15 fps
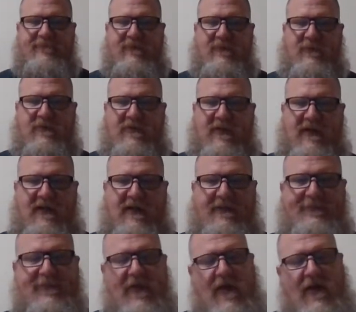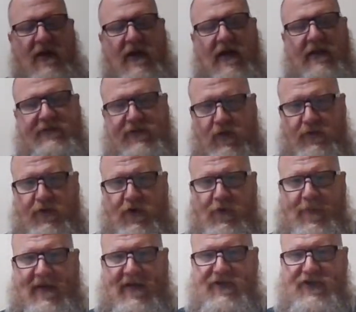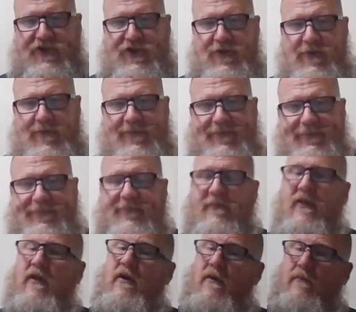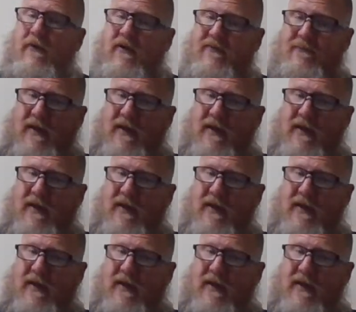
Okay. Don't know about you, but if